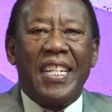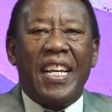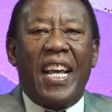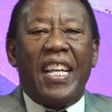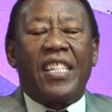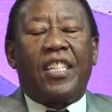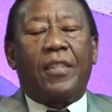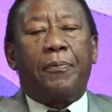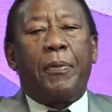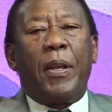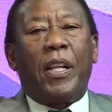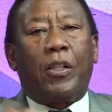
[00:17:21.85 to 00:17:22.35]

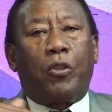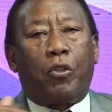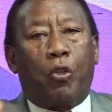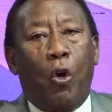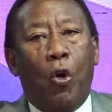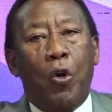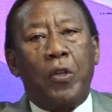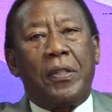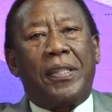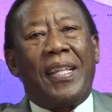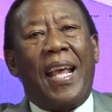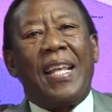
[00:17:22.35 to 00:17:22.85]
it's
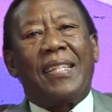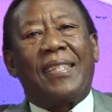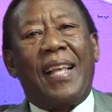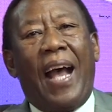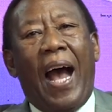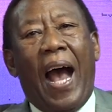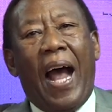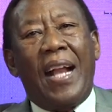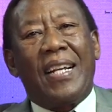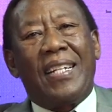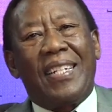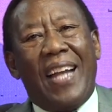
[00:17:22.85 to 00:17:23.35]
because there is
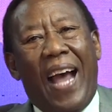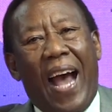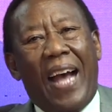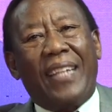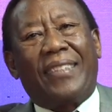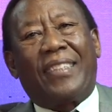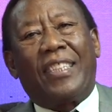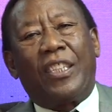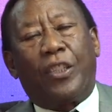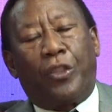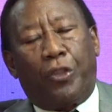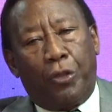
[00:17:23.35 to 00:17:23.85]
an
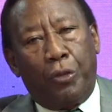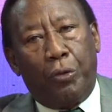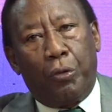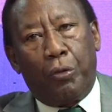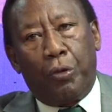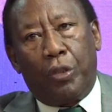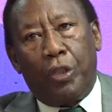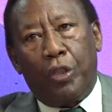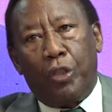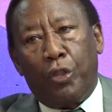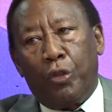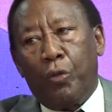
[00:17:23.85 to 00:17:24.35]

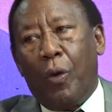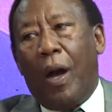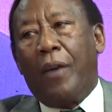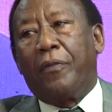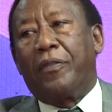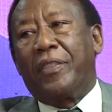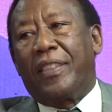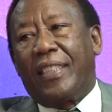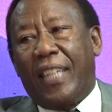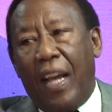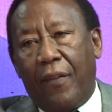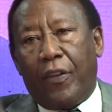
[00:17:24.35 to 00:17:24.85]
attitude you
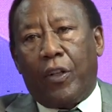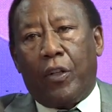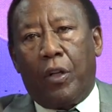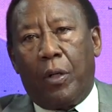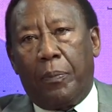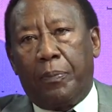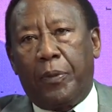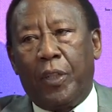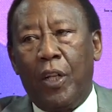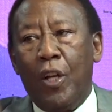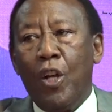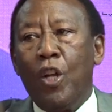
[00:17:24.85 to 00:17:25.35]
have
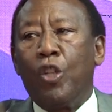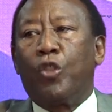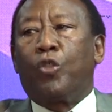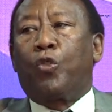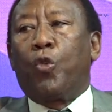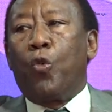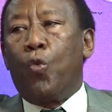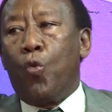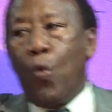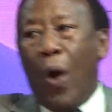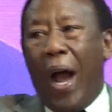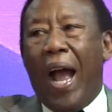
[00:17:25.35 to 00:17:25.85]
developed
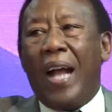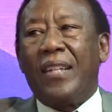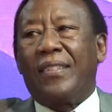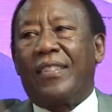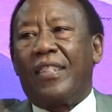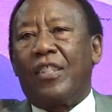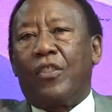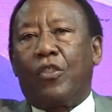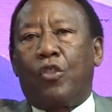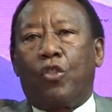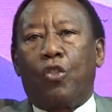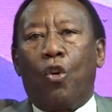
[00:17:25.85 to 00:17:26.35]

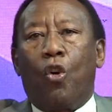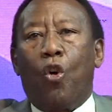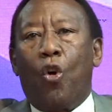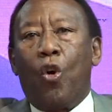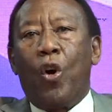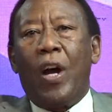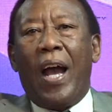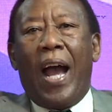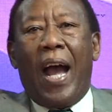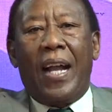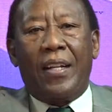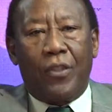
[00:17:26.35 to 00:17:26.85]
towards
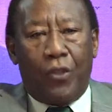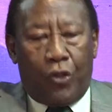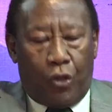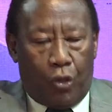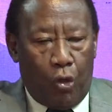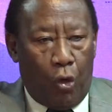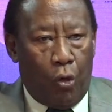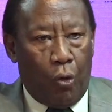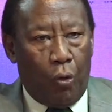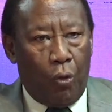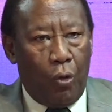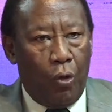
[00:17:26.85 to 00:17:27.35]
so and
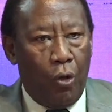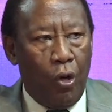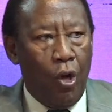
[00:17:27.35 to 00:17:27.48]
so,